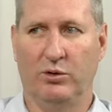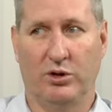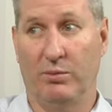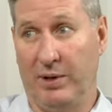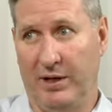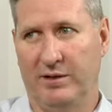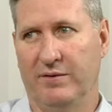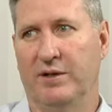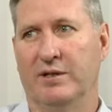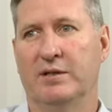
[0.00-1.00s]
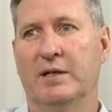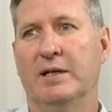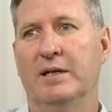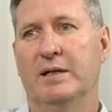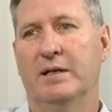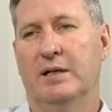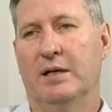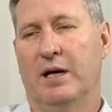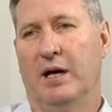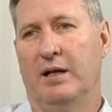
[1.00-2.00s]
or its competitiveness.
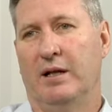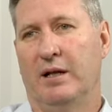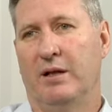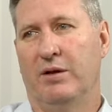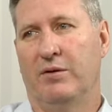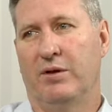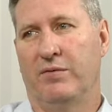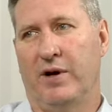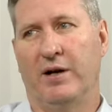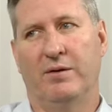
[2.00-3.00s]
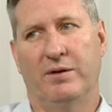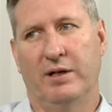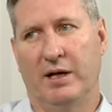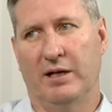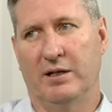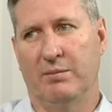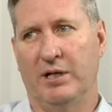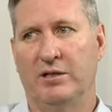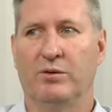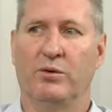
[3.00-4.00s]
And then the final thing, as I
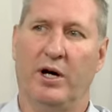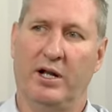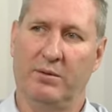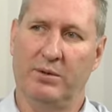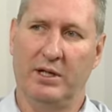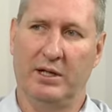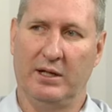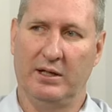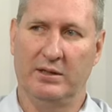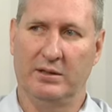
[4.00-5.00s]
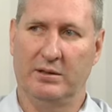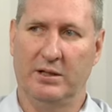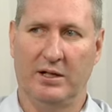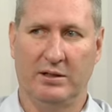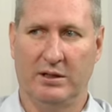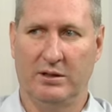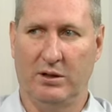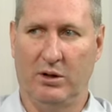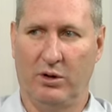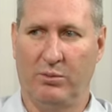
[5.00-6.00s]
mentioned right in the beginning, is just
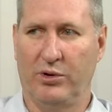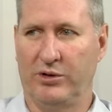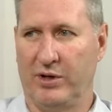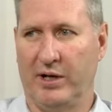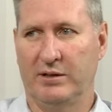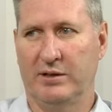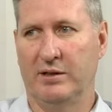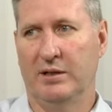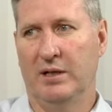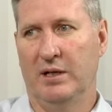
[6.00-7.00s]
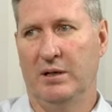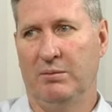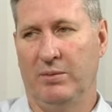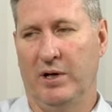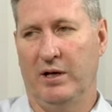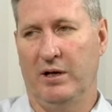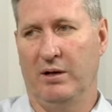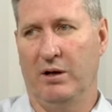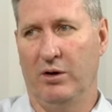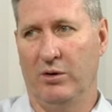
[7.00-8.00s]
this long protracted
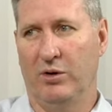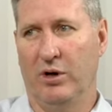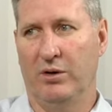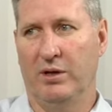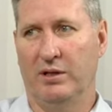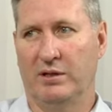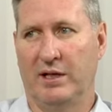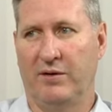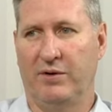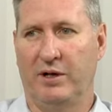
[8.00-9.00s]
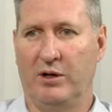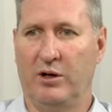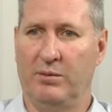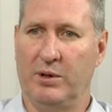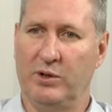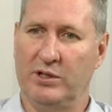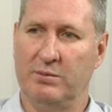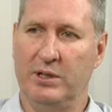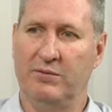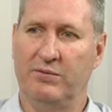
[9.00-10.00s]
low growth in South African economy, which has
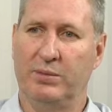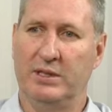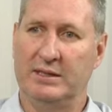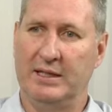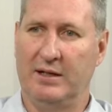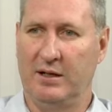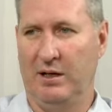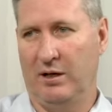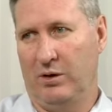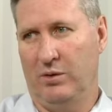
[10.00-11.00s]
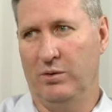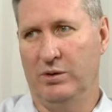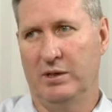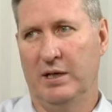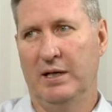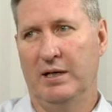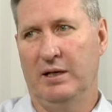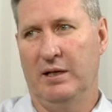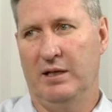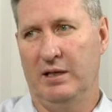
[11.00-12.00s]
been particularly acute
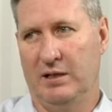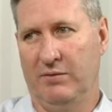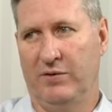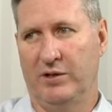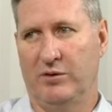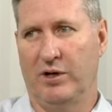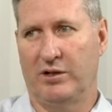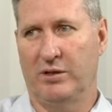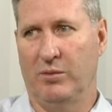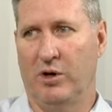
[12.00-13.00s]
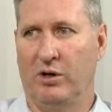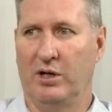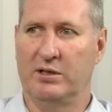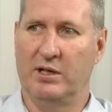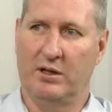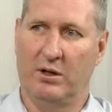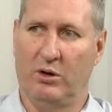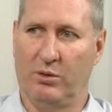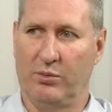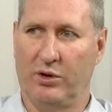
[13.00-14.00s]
in these infrastructure markets that the
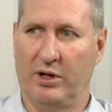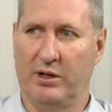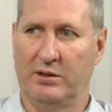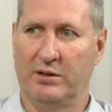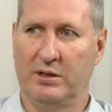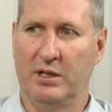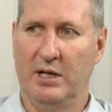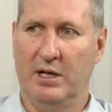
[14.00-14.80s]
long products